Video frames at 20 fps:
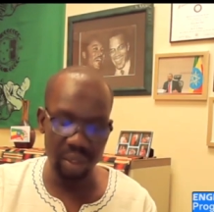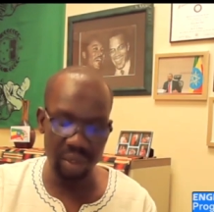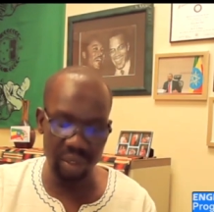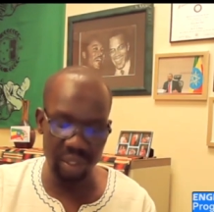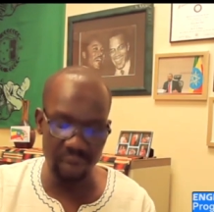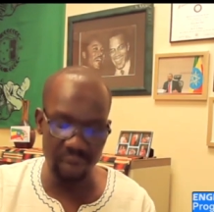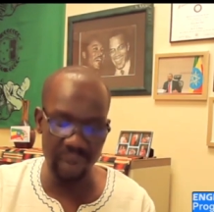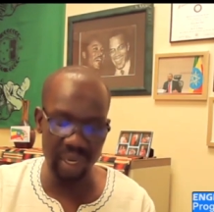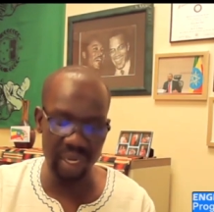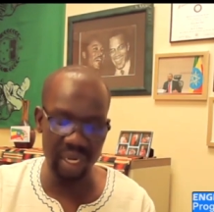
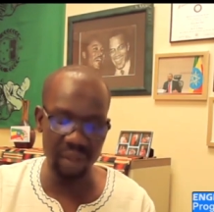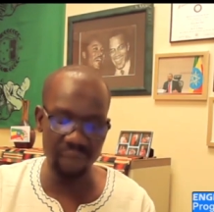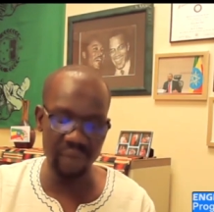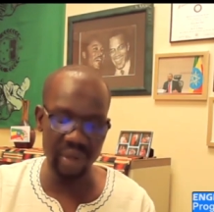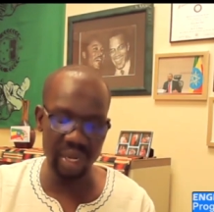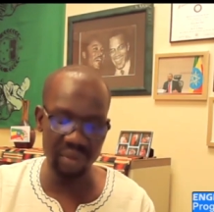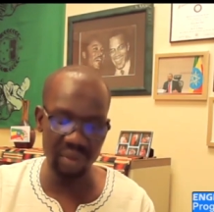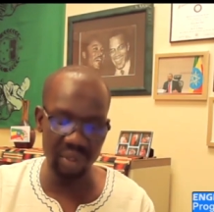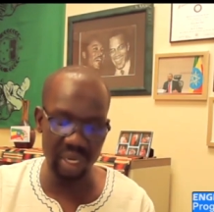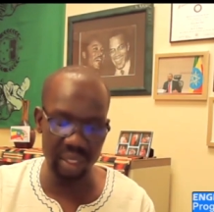TPLF
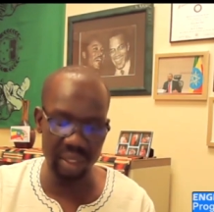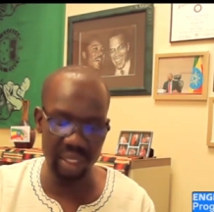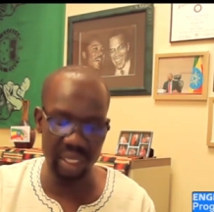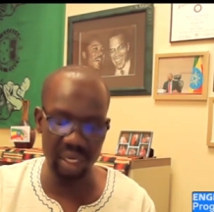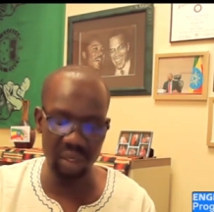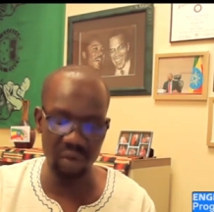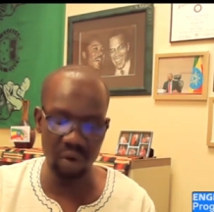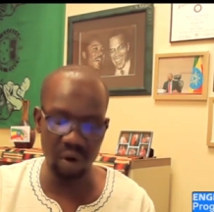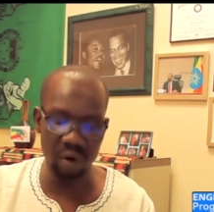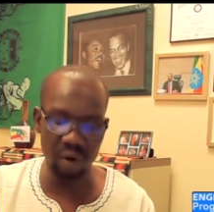has
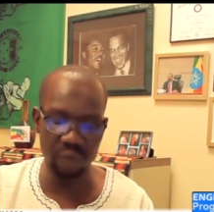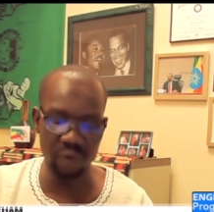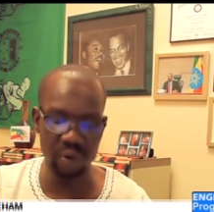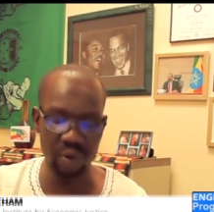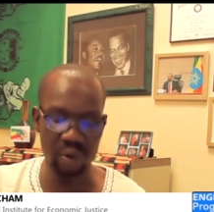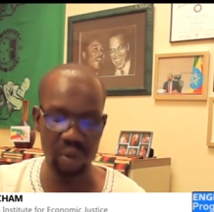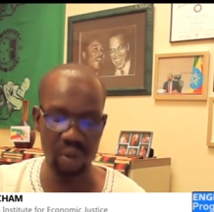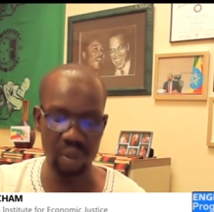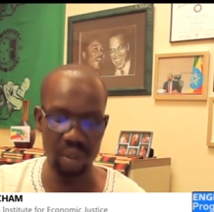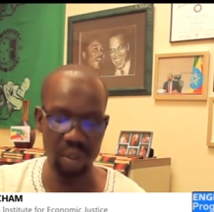nothing to
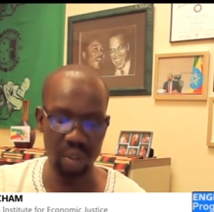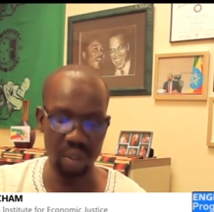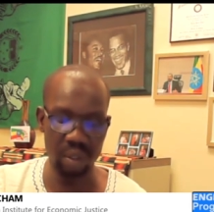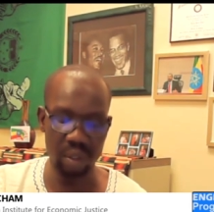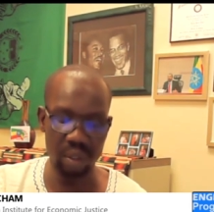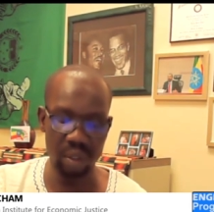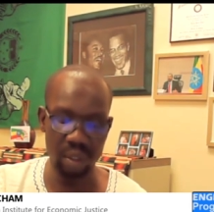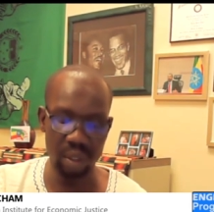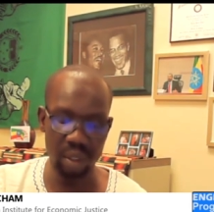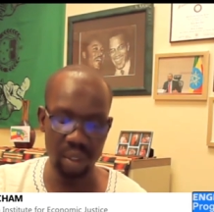offer,
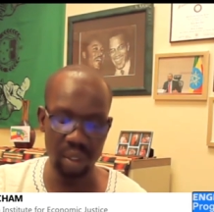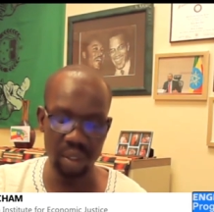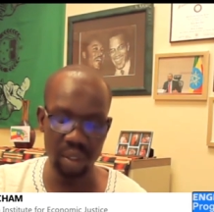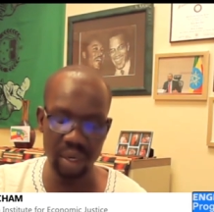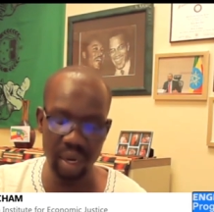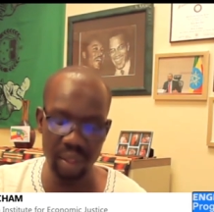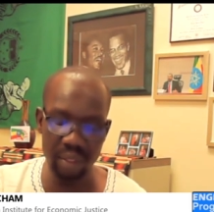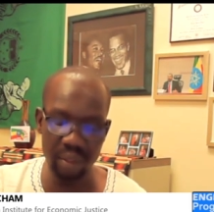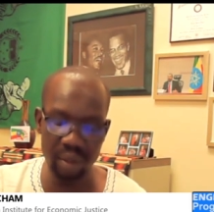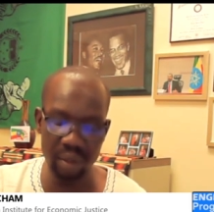
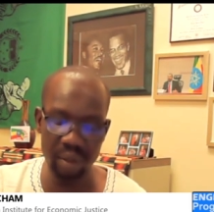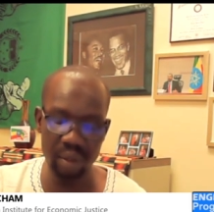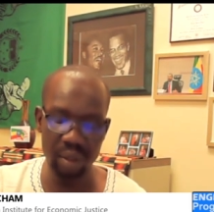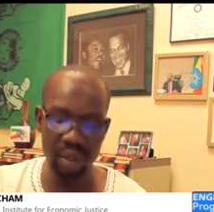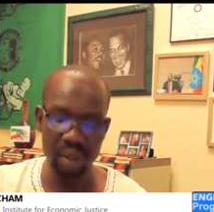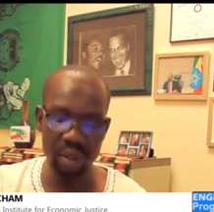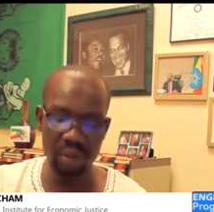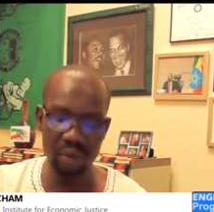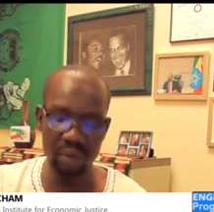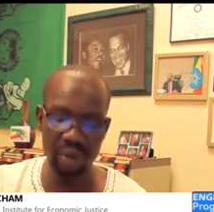rather
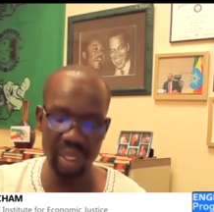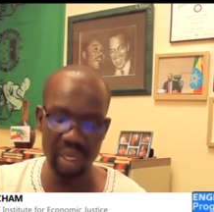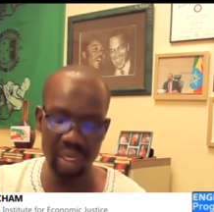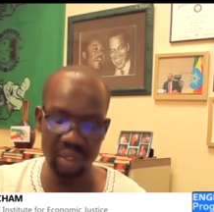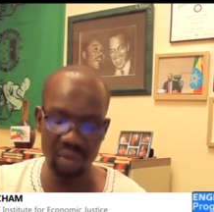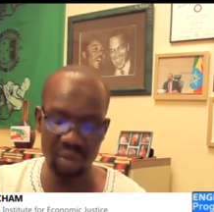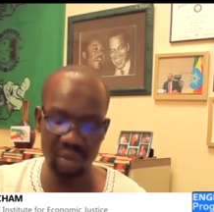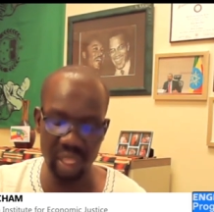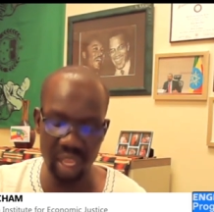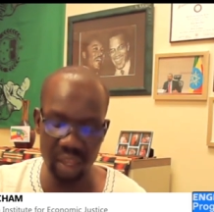to
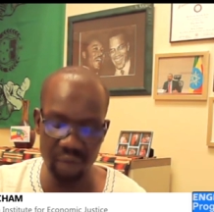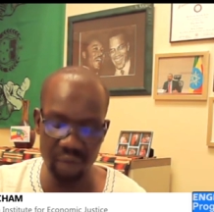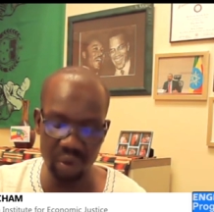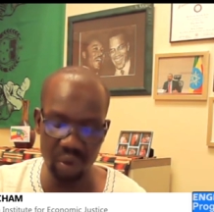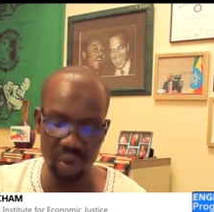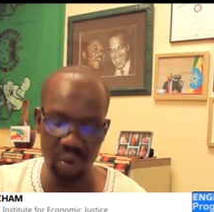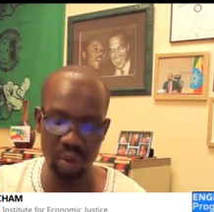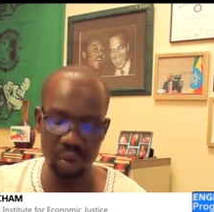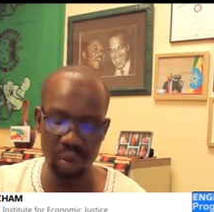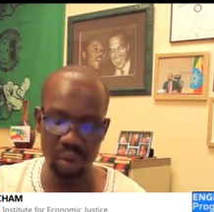enslave
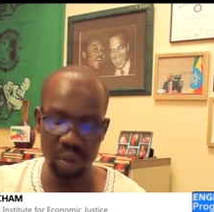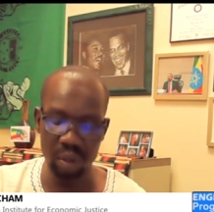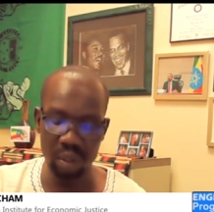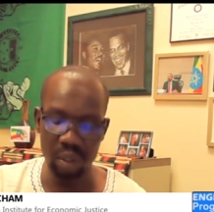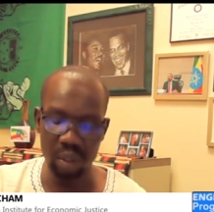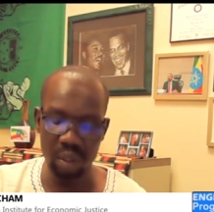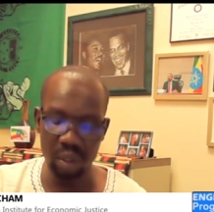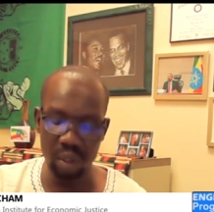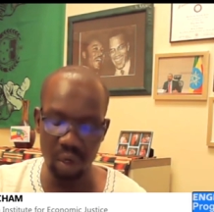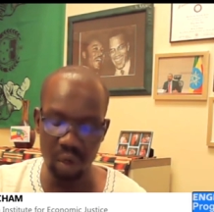you,
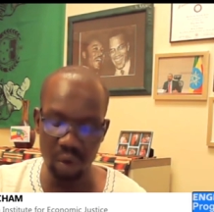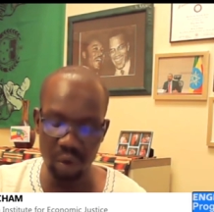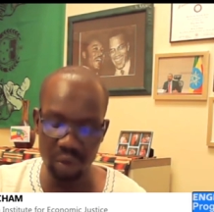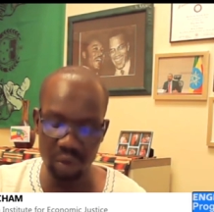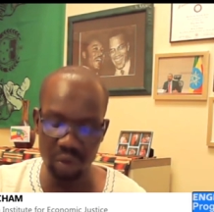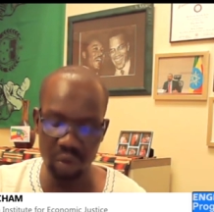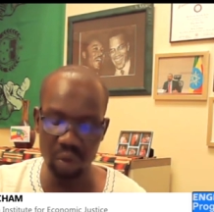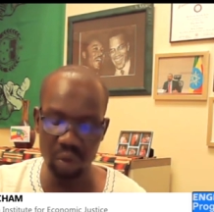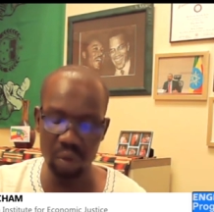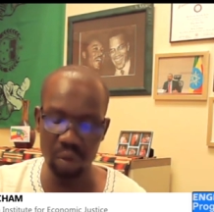
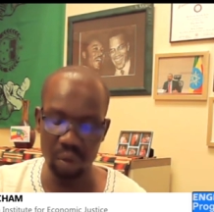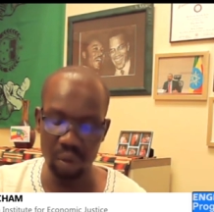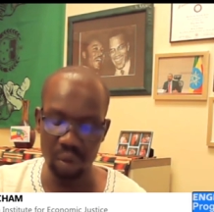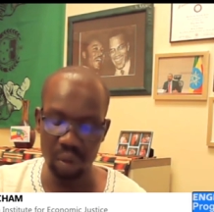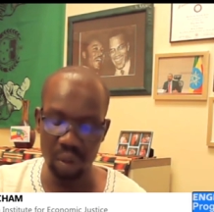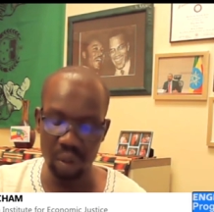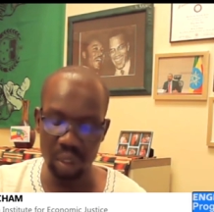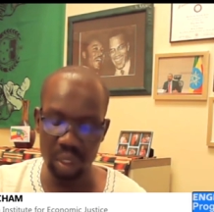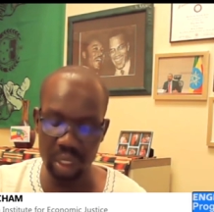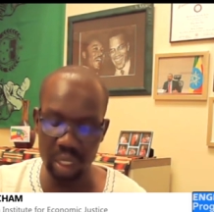loot you,
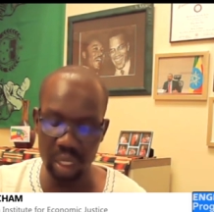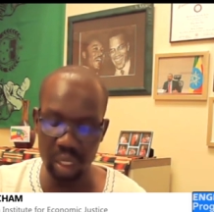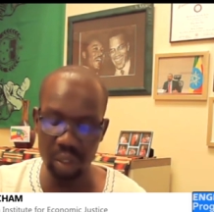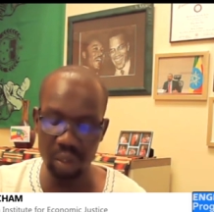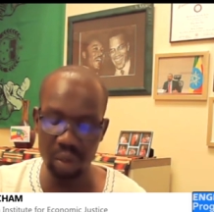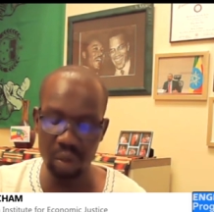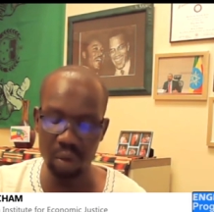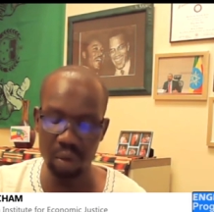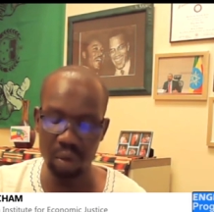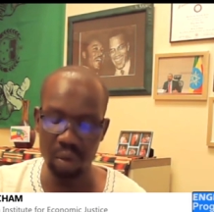kill
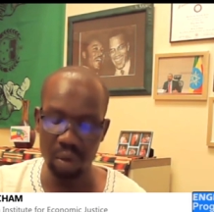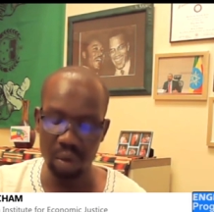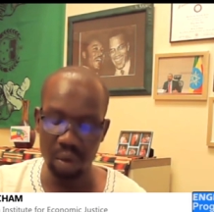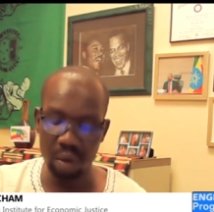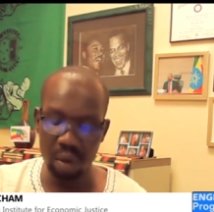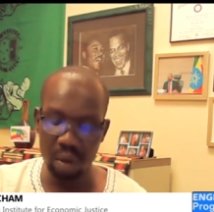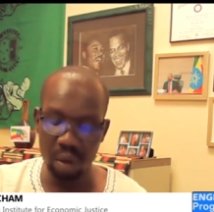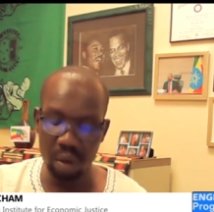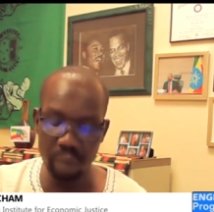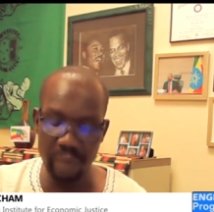you,
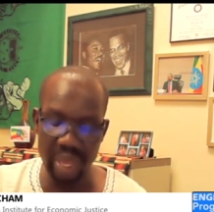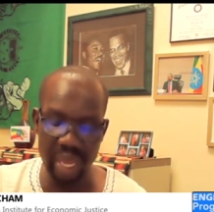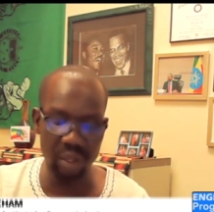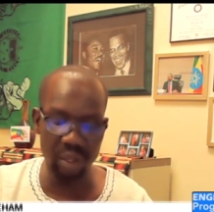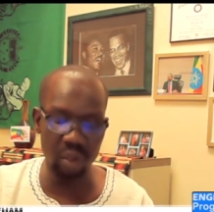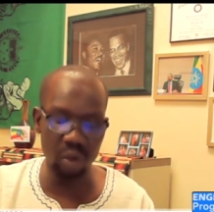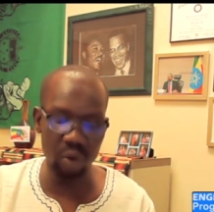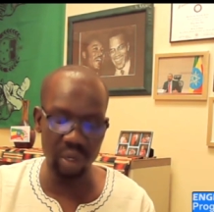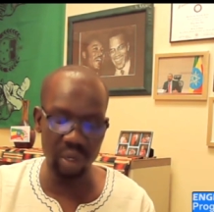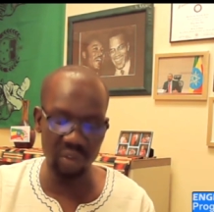
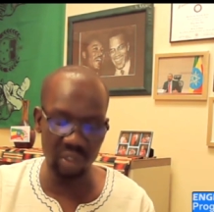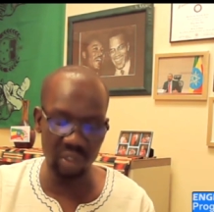make you a